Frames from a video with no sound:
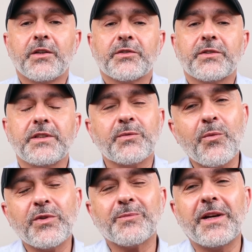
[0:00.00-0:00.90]
So this
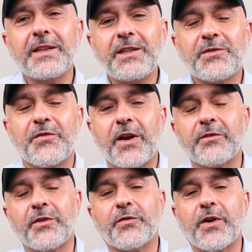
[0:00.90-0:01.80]
one was my least
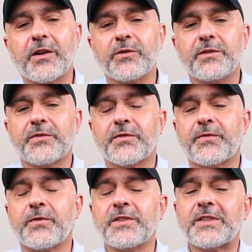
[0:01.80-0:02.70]
favorite fragrance.
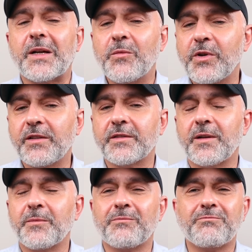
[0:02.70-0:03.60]
For some
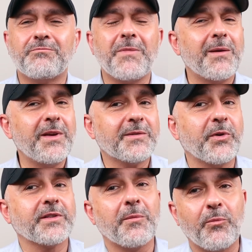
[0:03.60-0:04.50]
reason, maybe it's
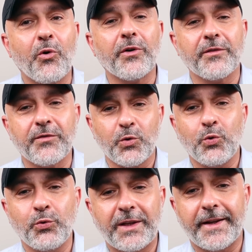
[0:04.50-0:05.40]
because I'm bored of
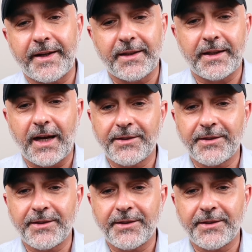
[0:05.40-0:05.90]
oud lately.